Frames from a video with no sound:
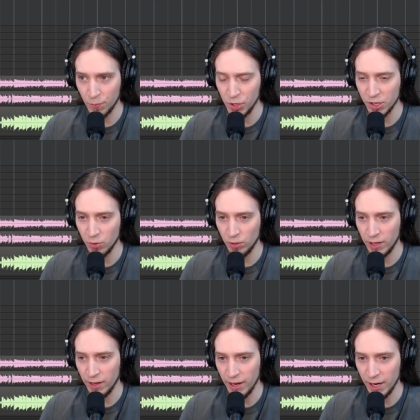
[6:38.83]
pretty cool
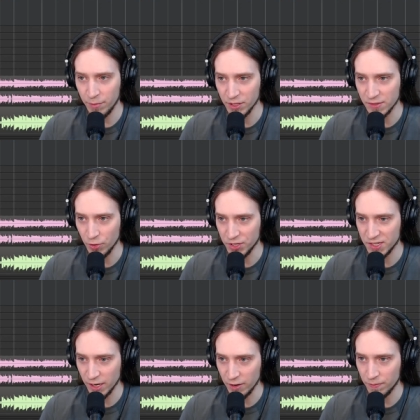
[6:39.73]
ambience for this
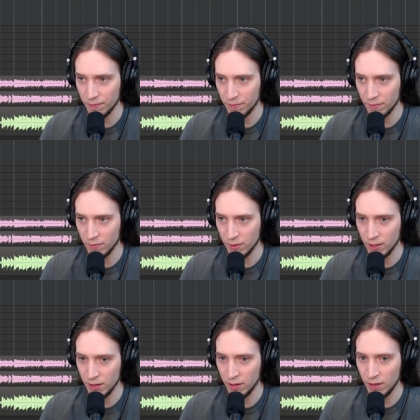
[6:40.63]
snare.
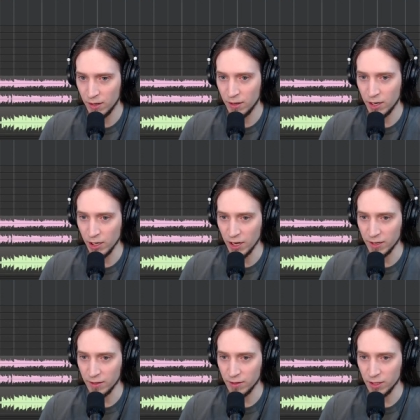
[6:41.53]
I
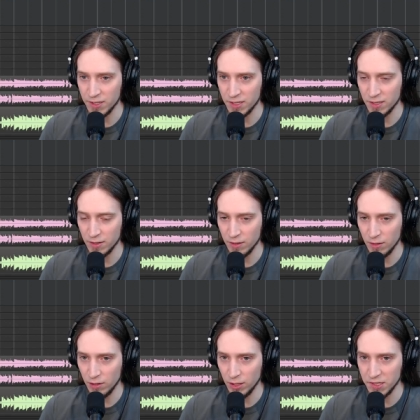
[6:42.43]
like it. Let's
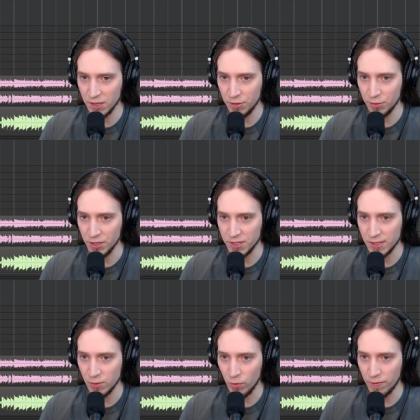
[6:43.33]
listen to
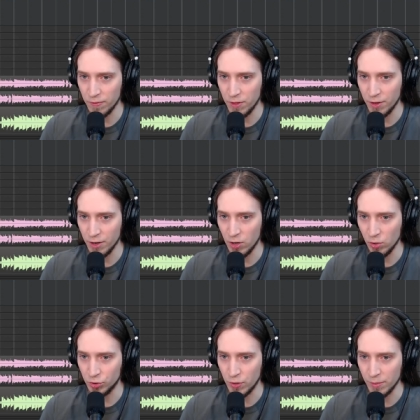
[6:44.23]
this with the
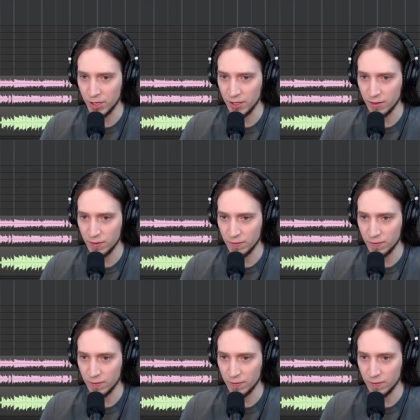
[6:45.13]
whole drum kit.